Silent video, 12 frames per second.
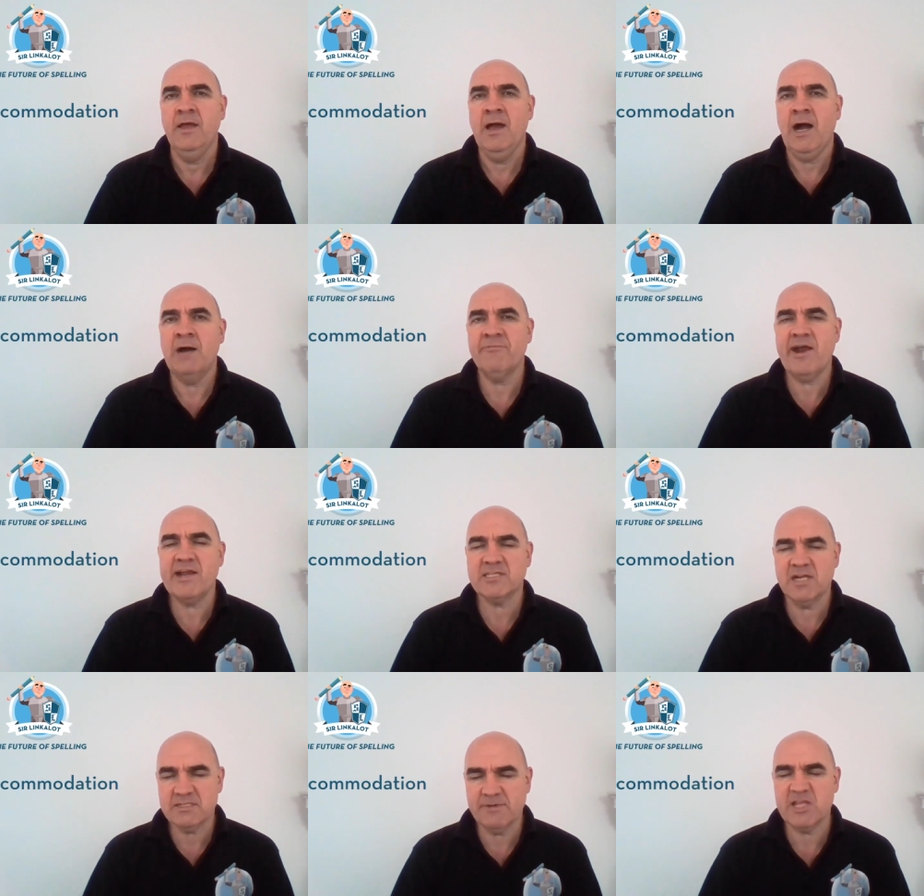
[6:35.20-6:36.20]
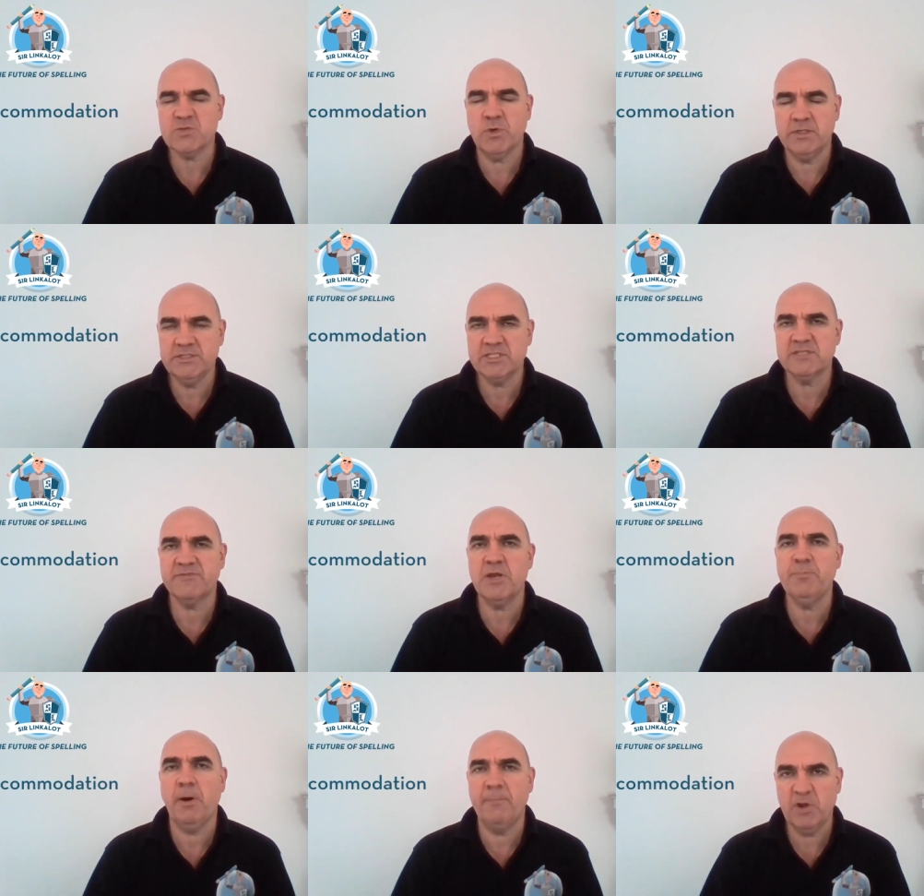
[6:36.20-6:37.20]
I'm very excited about this one. This is a very
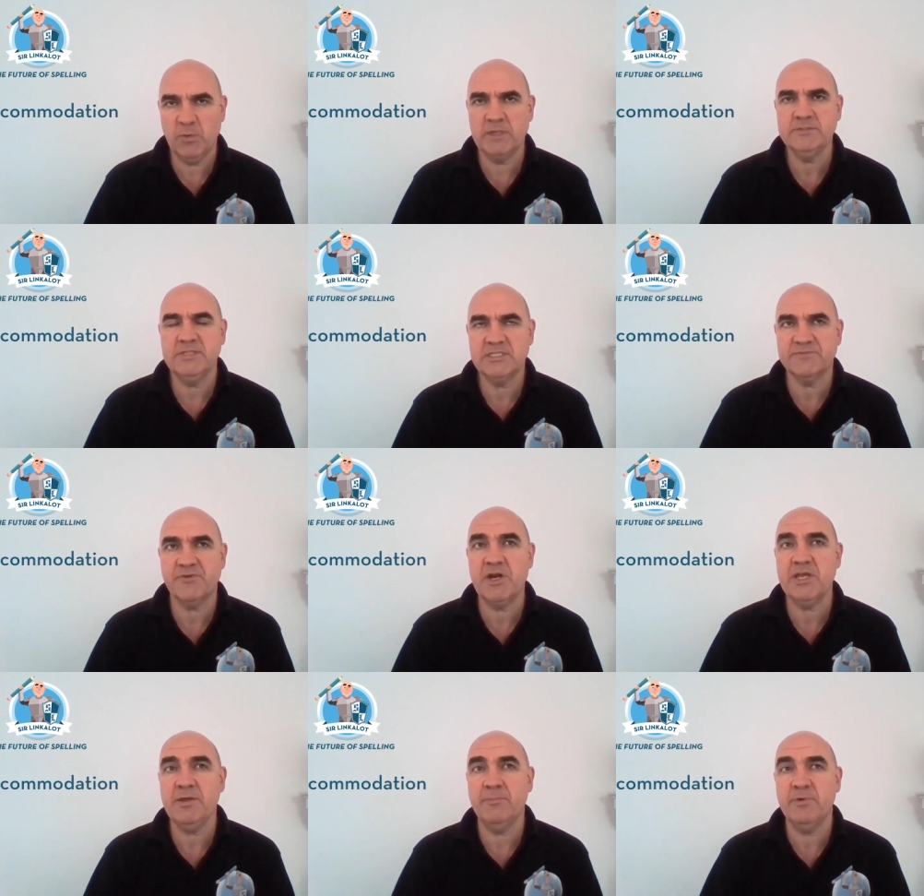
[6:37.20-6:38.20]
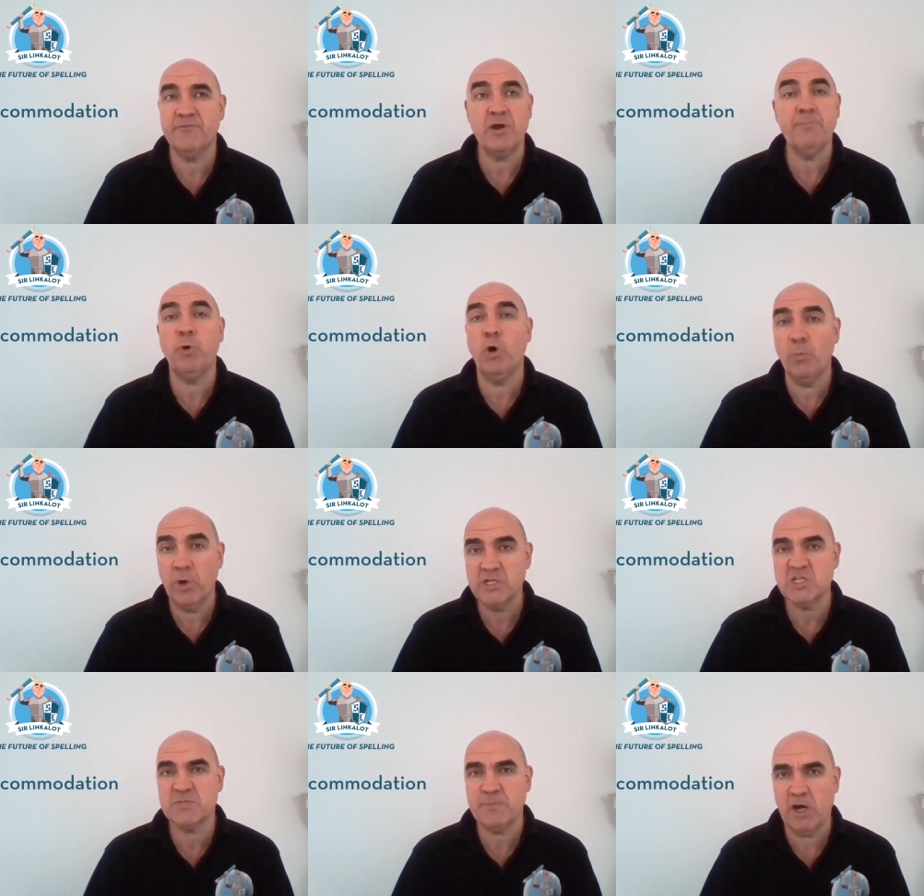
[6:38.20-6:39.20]
popular one. It's a very, very important word to
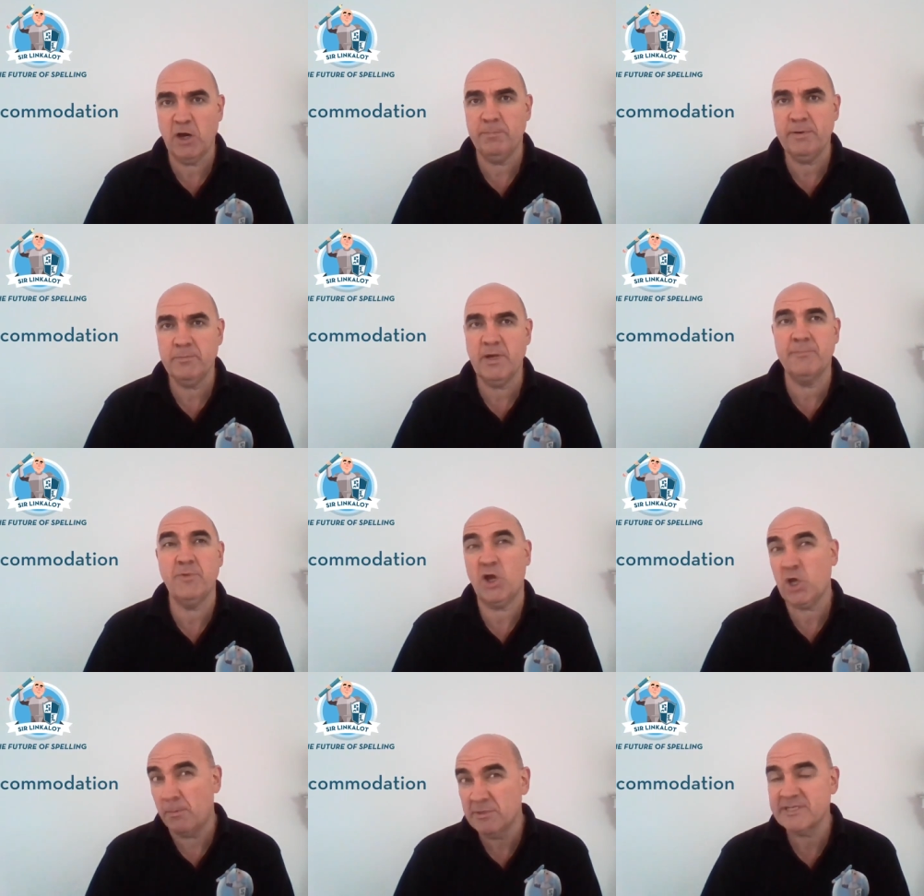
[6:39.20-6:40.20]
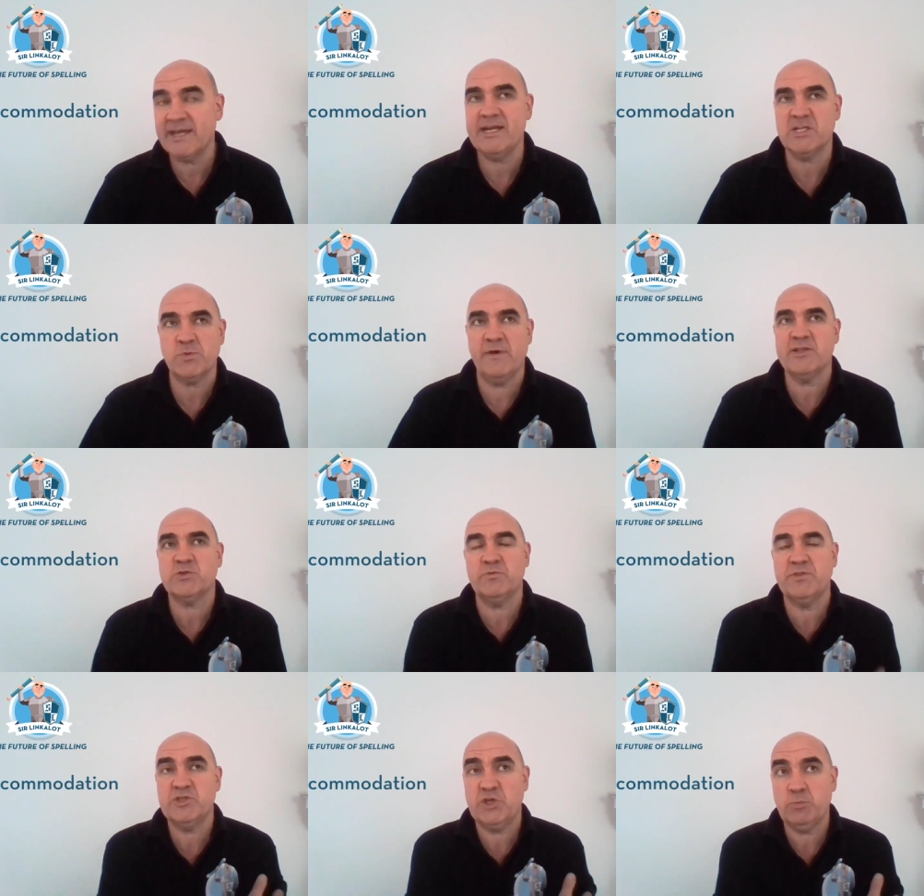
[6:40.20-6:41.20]
spell. Accommodate as well. That's sort of
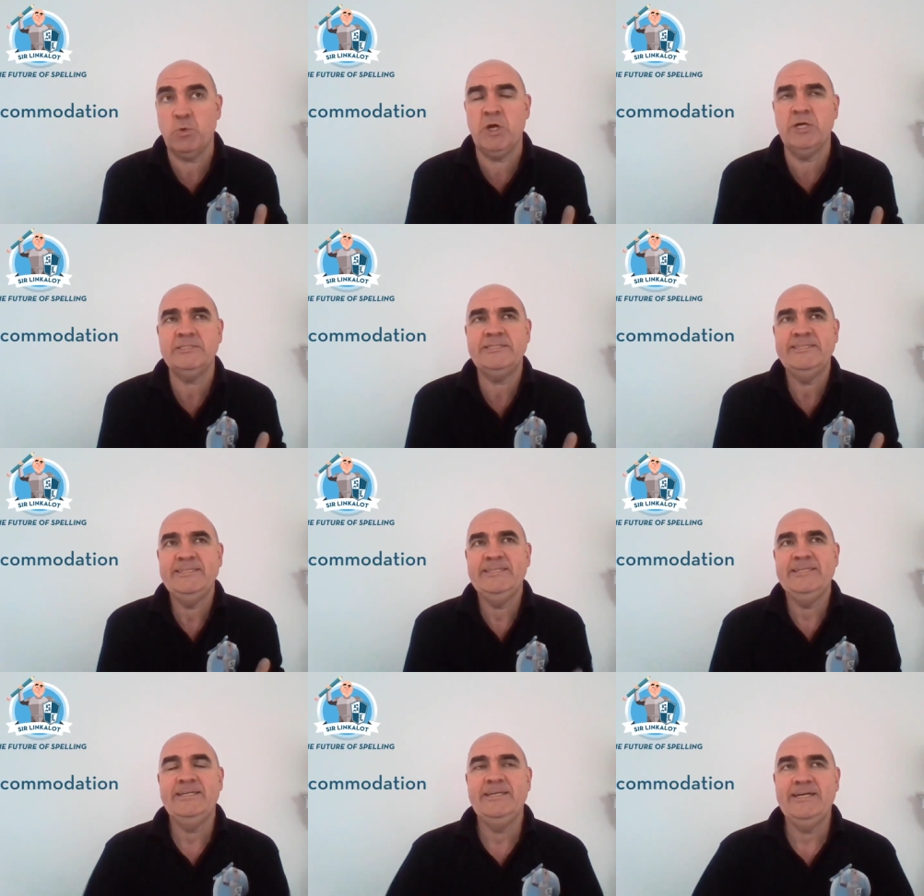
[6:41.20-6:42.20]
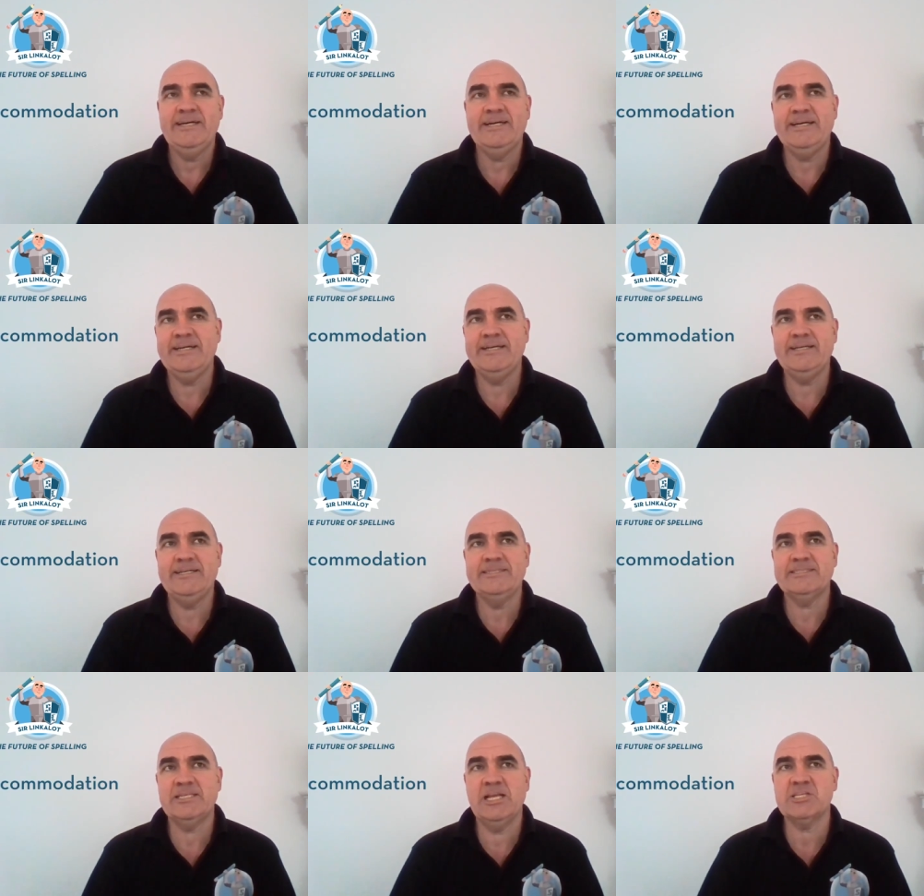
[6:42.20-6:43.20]
this good word.
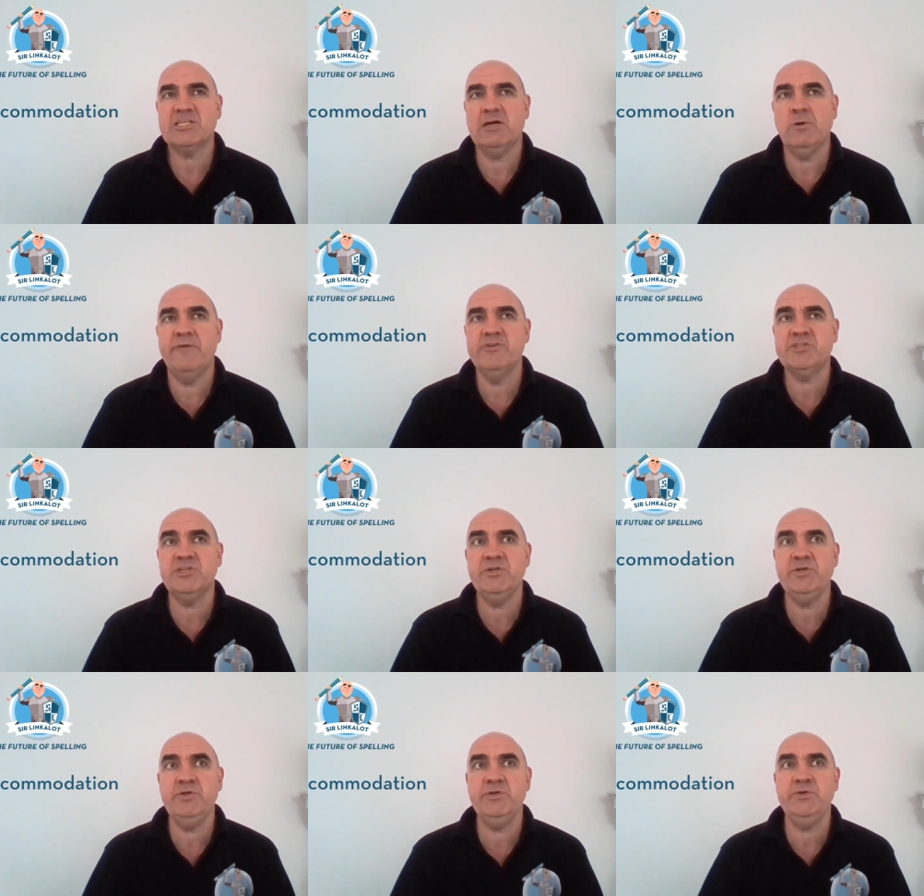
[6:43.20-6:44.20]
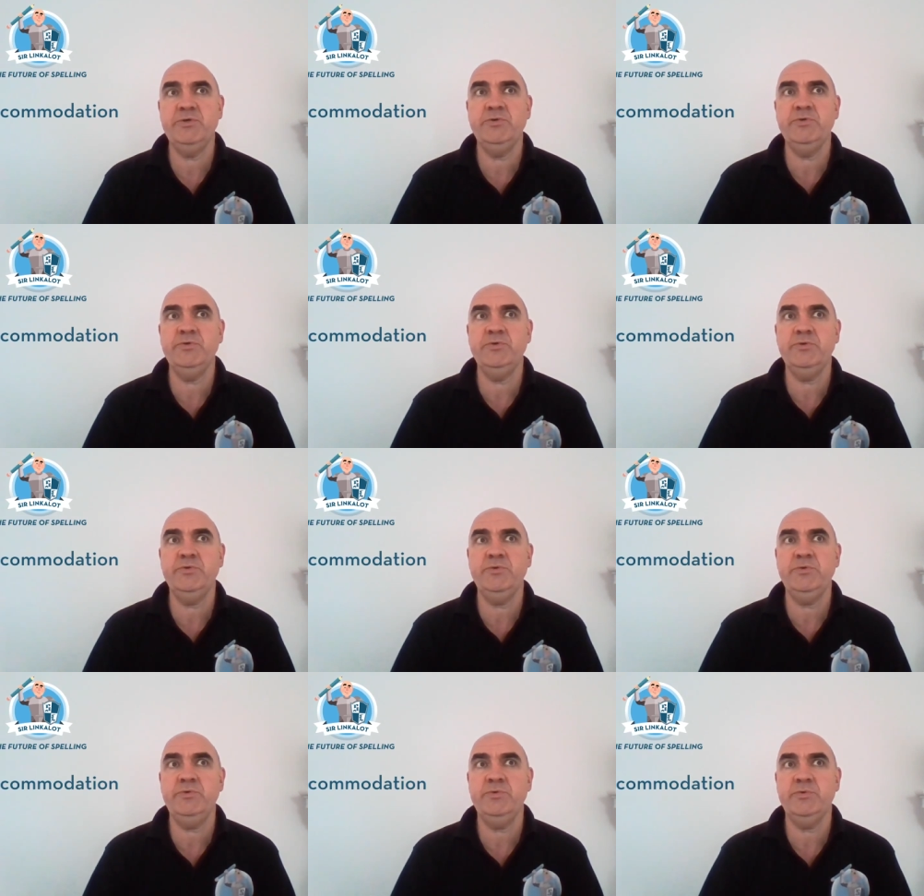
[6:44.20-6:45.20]
So let's go over
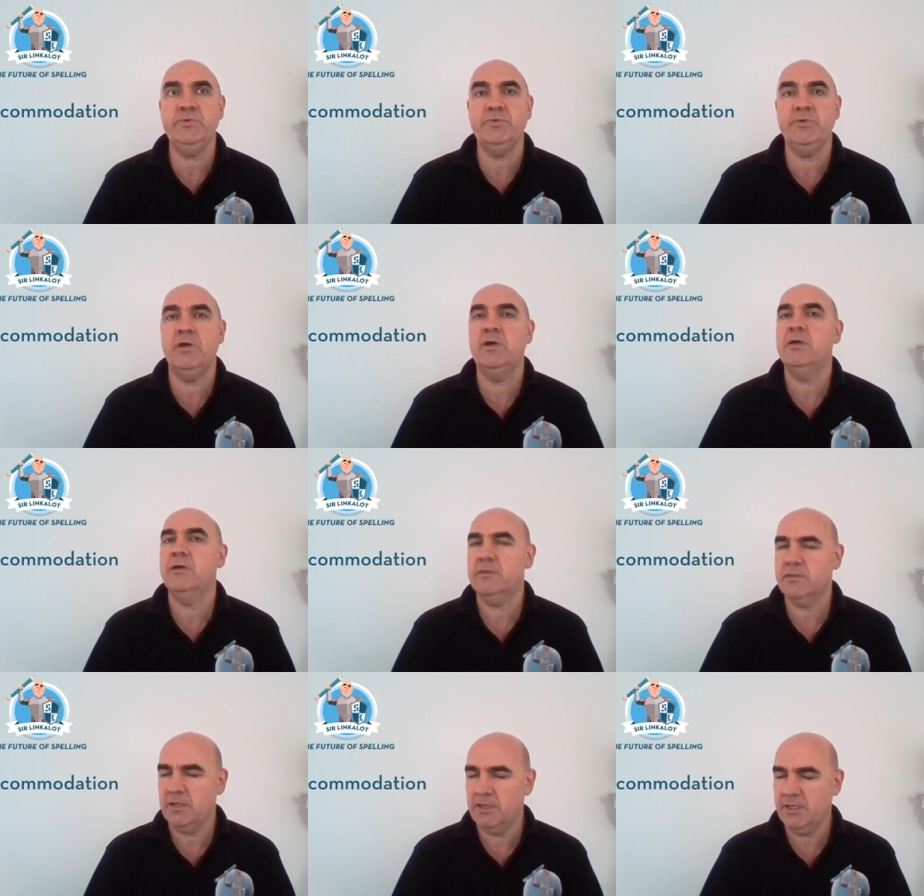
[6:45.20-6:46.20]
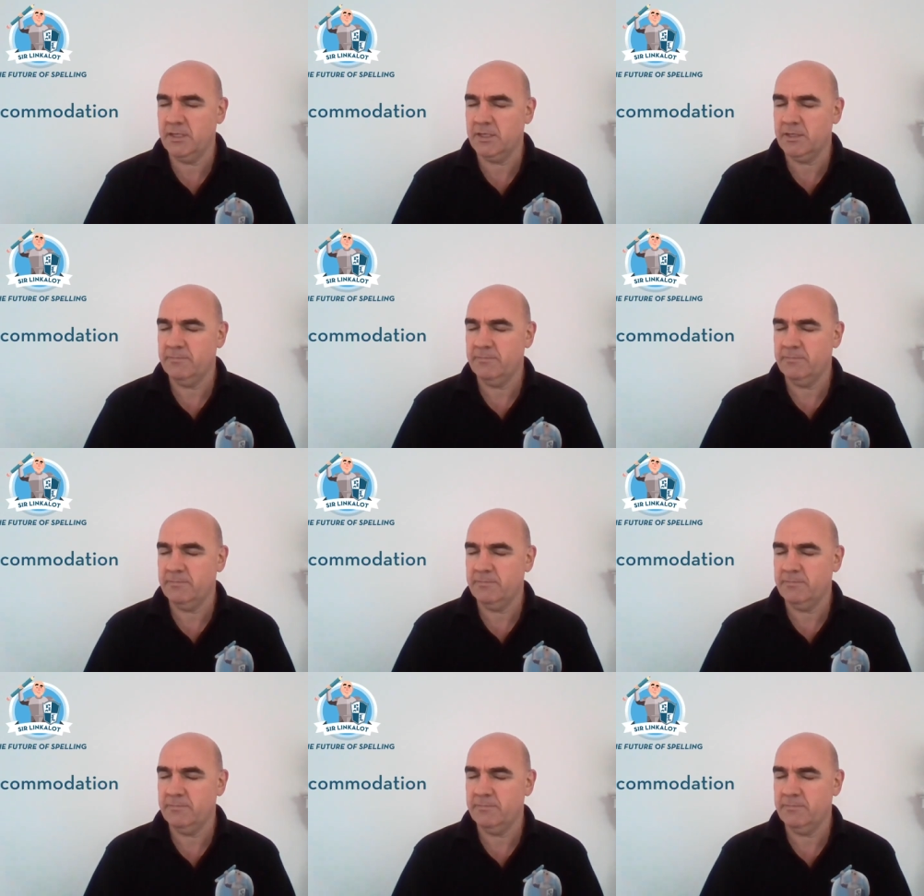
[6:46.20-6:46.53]
to the link.